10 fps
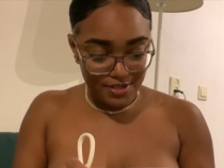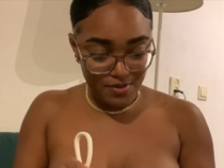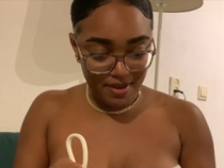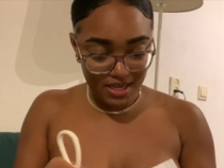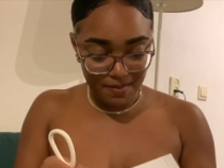you're
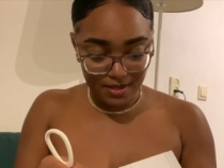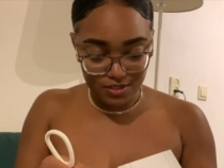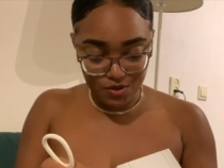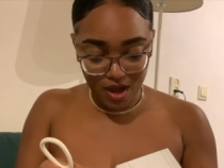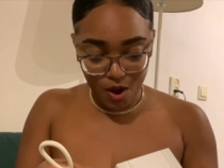making me
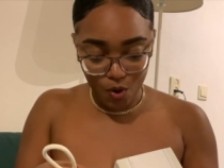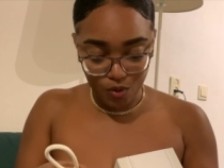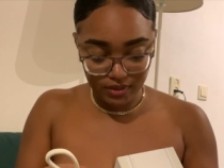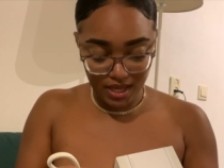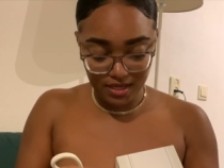do a
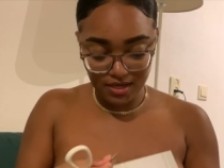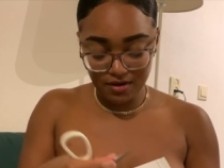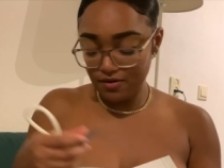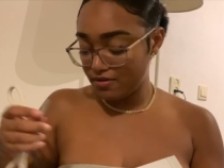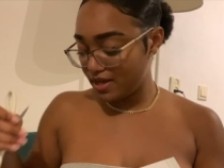whole thing here.
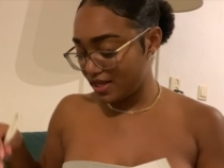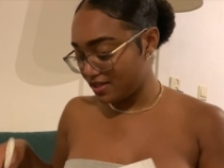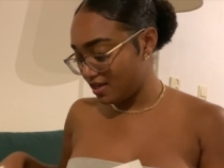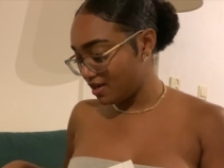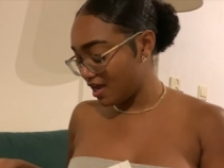Okay, I
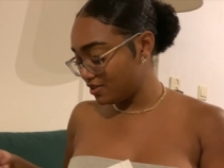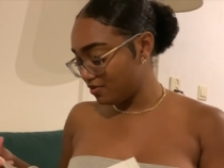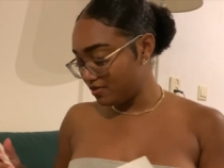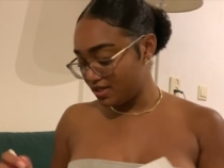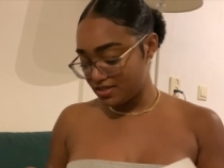think I don't need the